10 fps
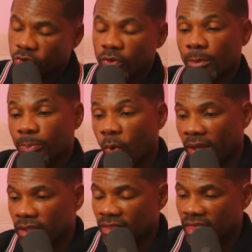to the
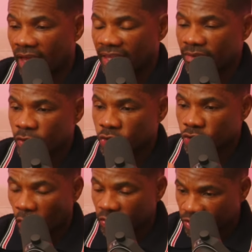point that even
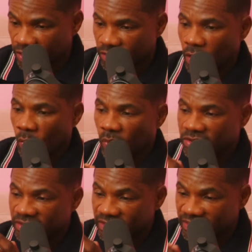churches were
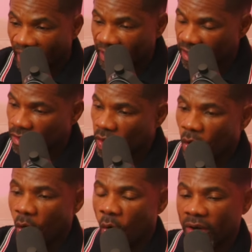silent
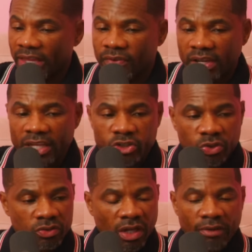on even
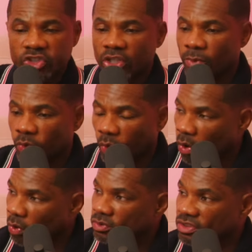issues of Jim
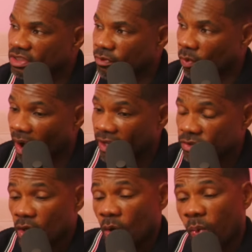Crow, civil
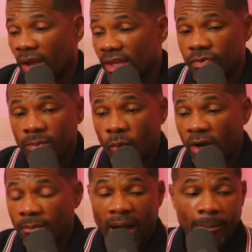rights, where even
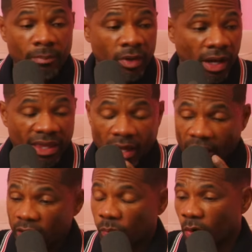one of my
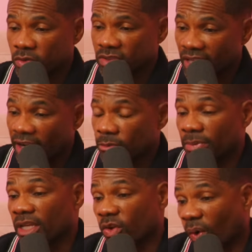heroes, Dr.
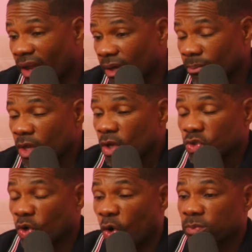Billy Graham,
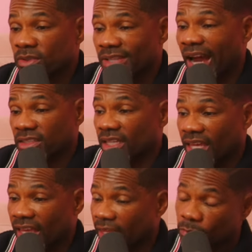told Dr.
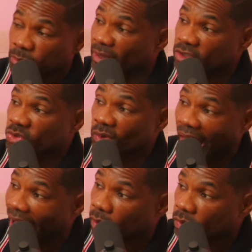King he was being too
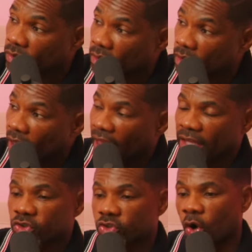loud,
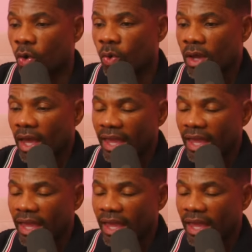and so.